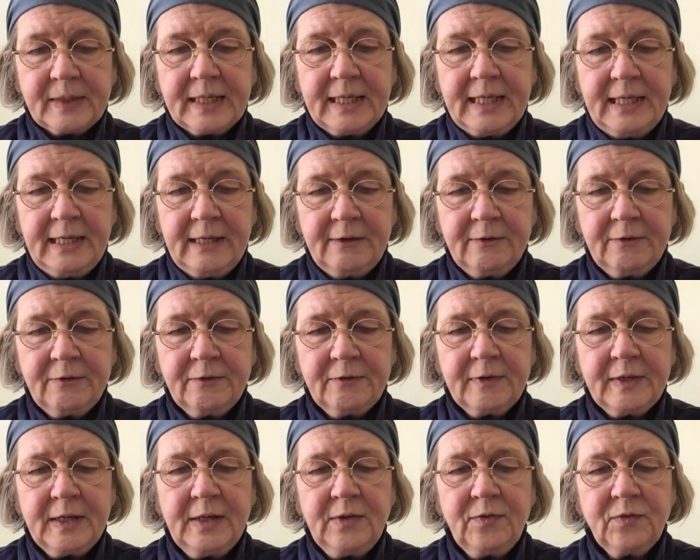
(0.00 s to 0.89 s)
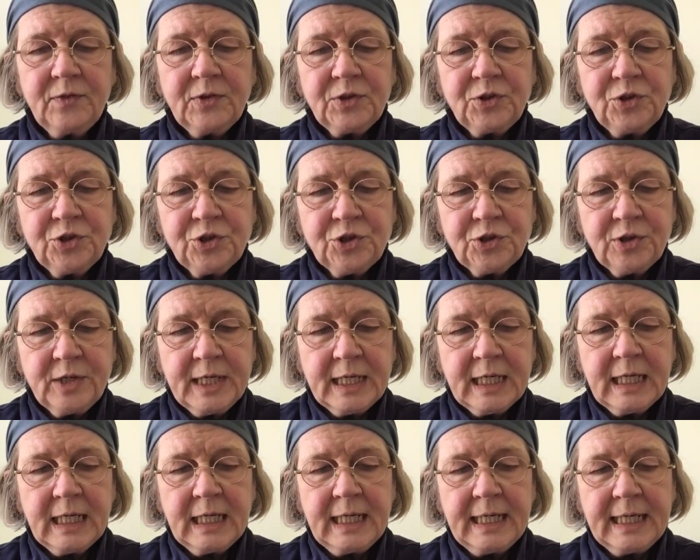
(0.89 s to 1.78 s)
if in the
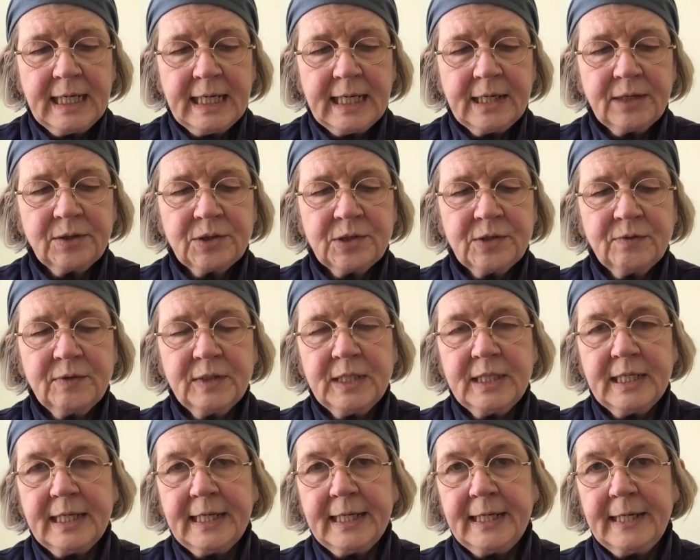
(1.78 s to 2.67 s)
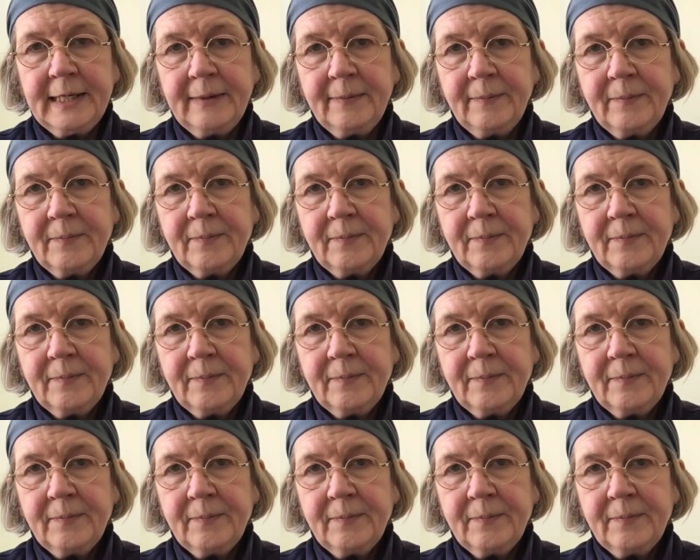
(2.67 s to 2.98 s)
trickling out of the day,